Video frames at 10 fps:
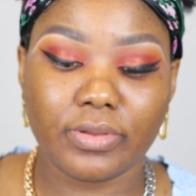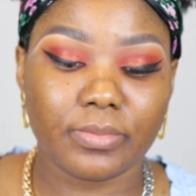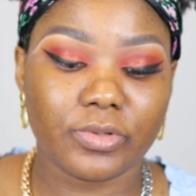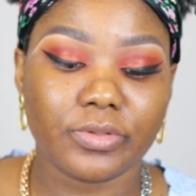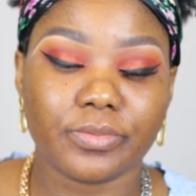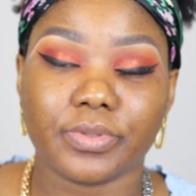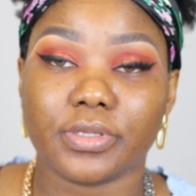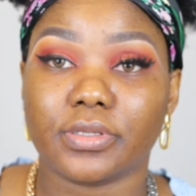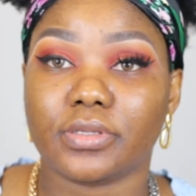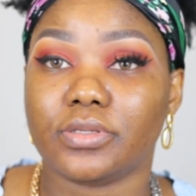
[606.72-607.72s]
now I'm gonna
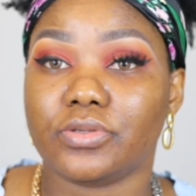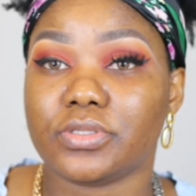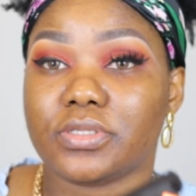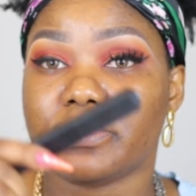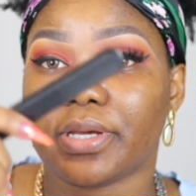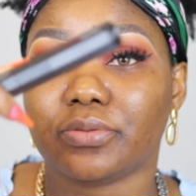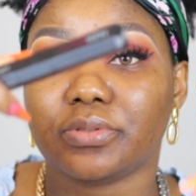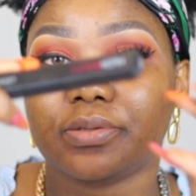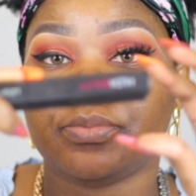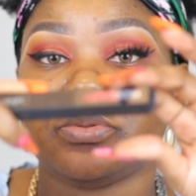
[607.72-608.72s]
be using my Huda